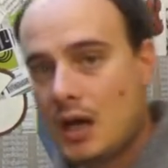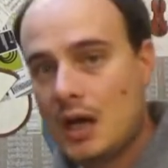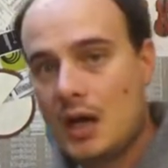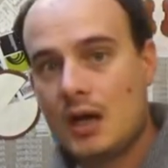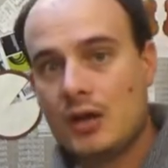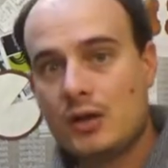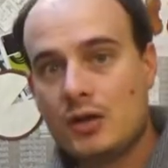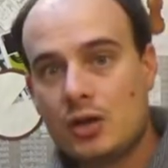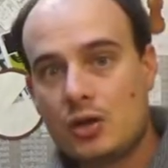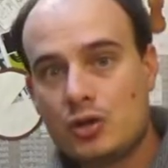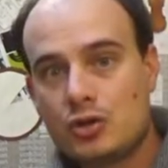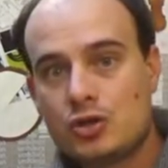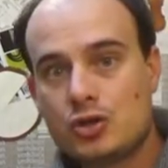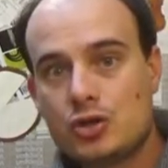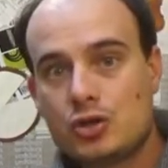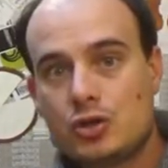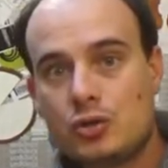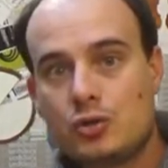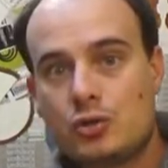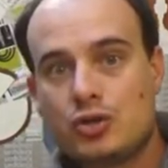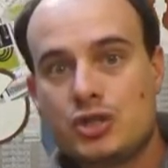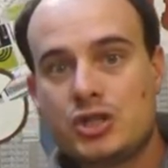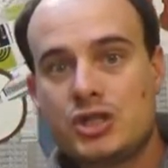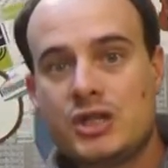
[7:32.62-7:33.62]
And those
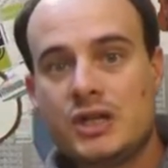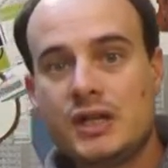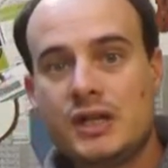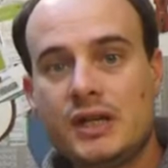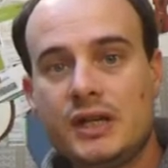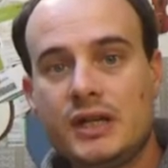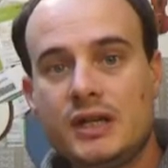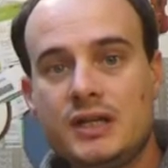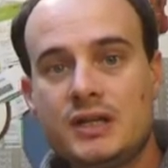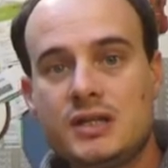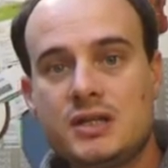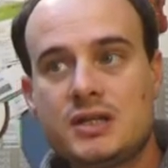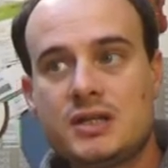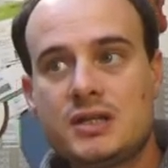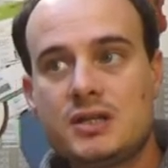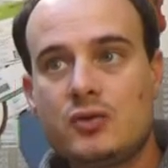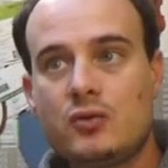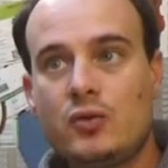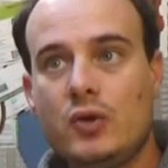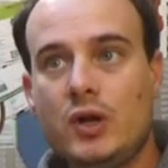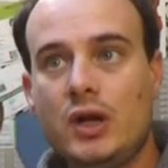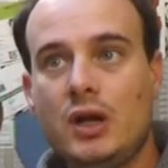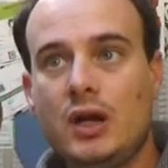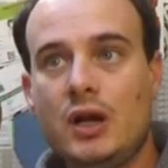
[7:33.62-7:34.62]
two series
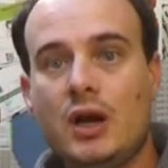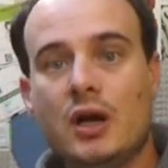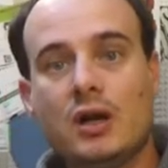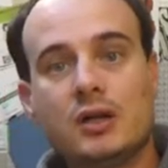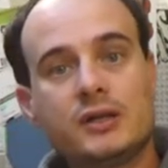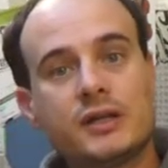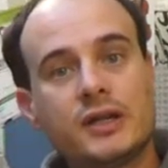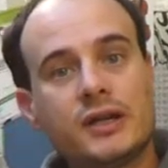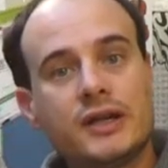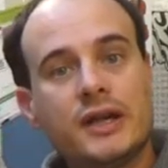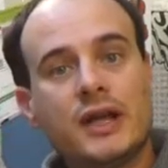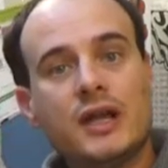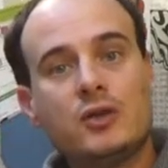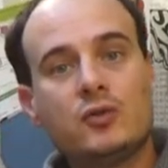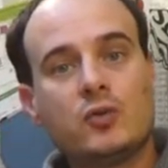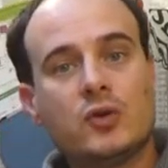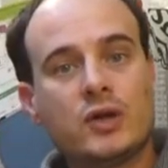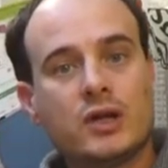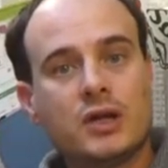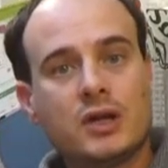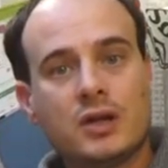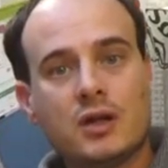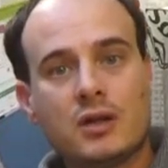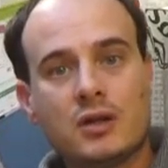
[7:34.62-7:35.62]
will alternate
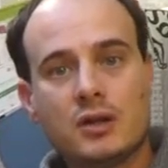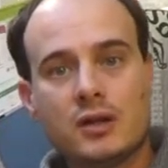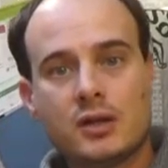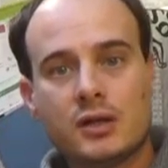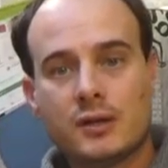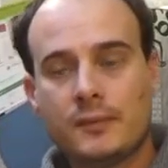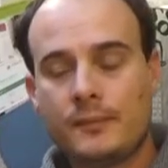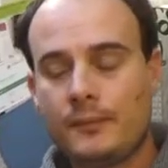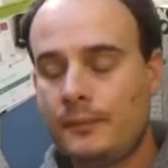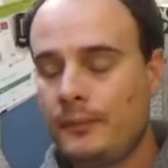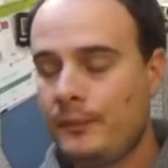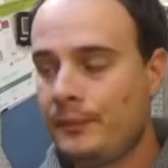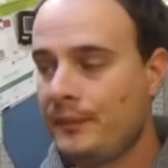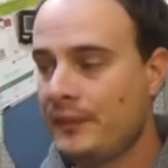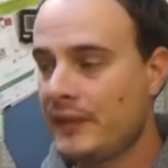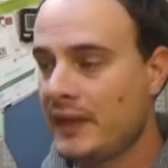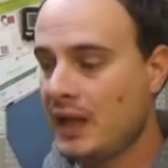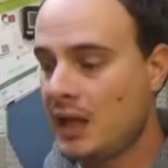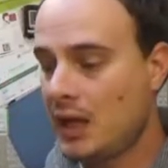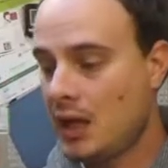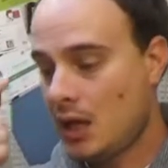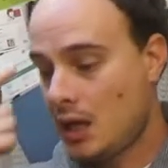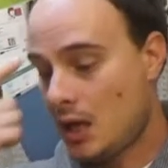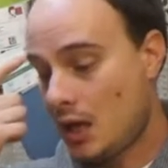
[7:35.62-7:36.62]
one another
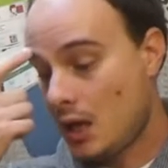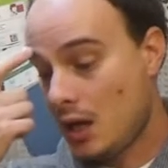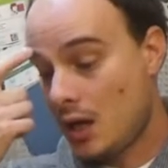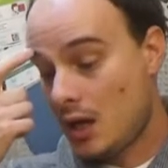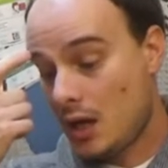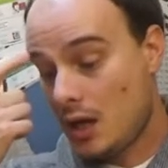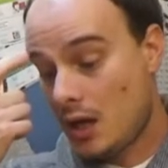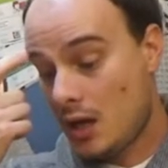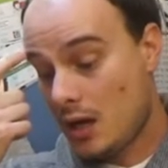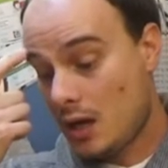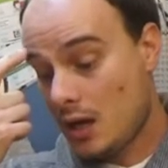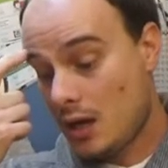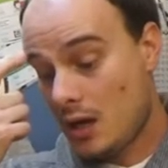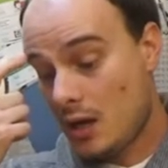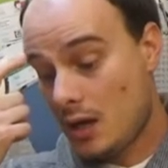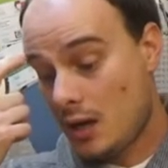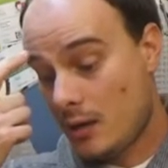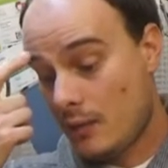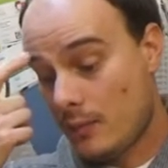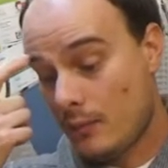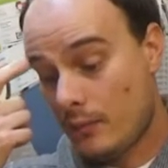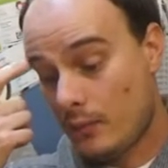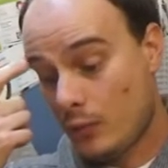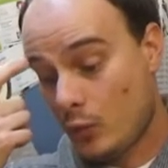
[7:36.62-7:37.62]

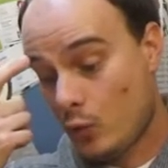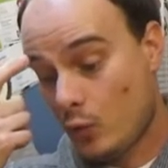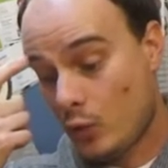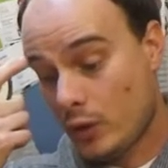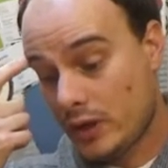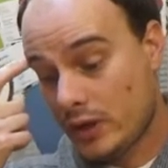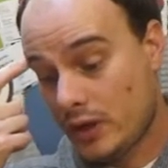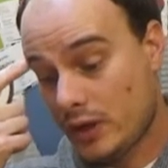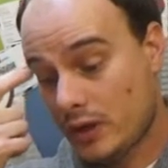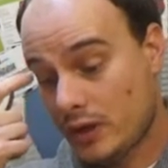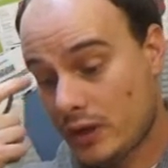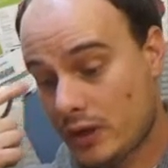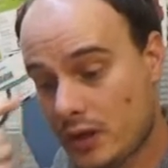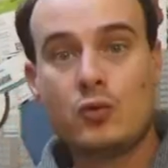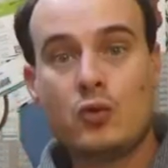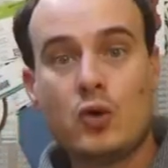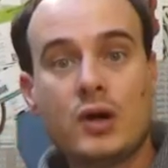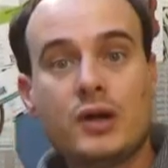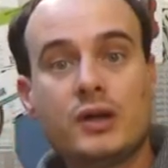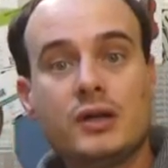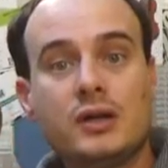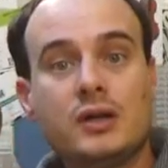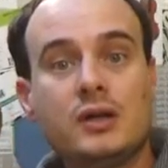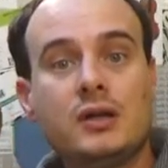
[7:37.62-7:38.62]
um, with
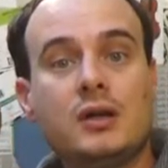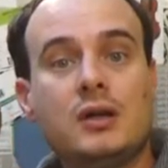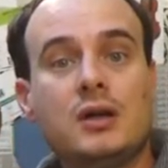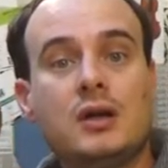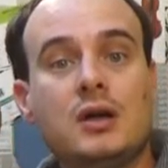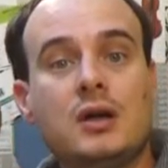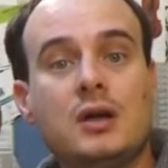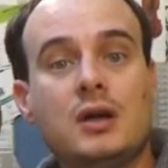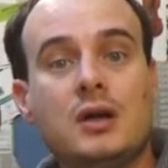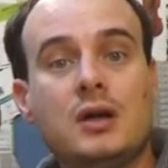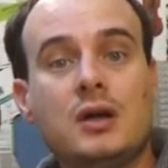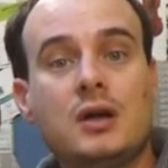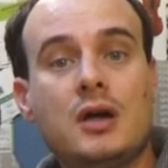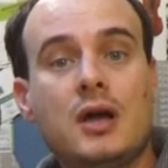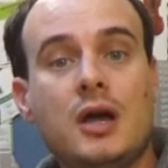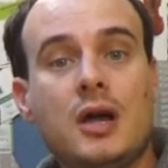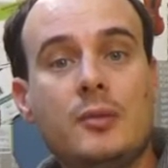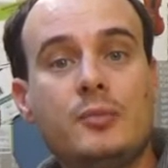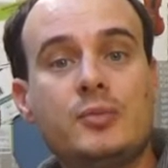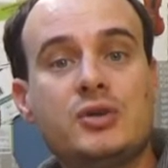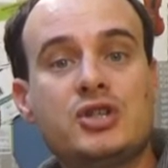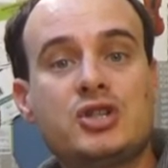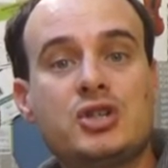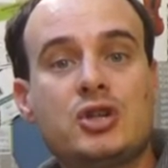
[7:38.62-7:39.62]
one
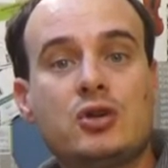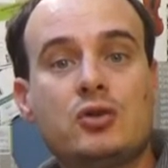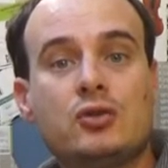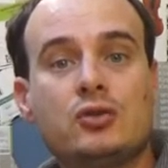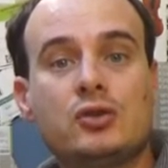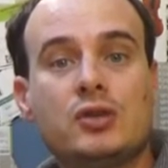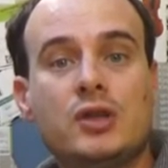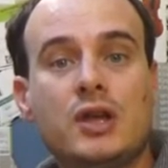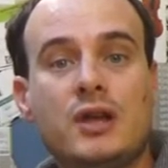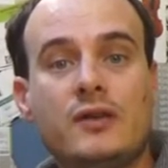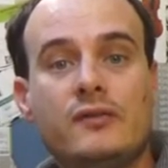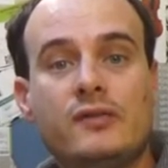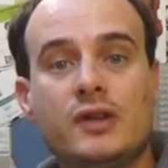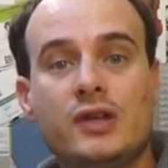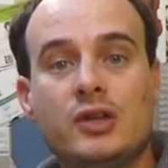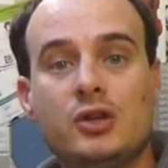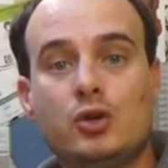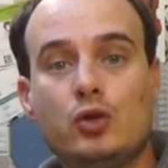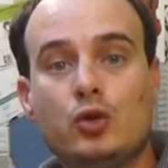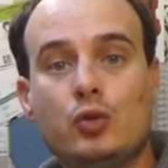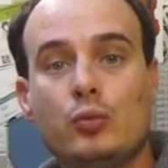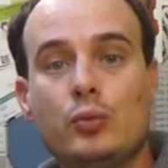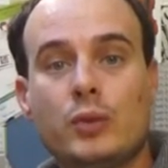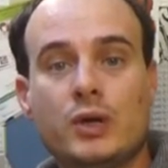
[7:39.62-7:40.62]
episode every
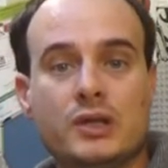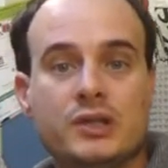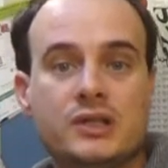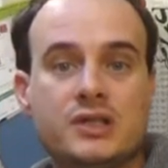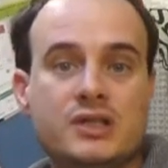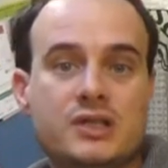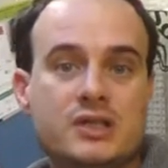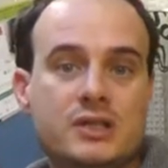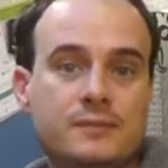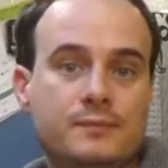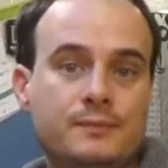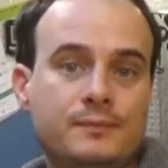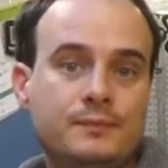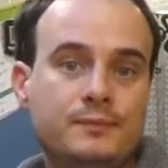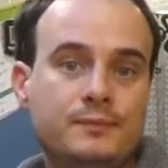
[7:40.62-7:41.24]
two months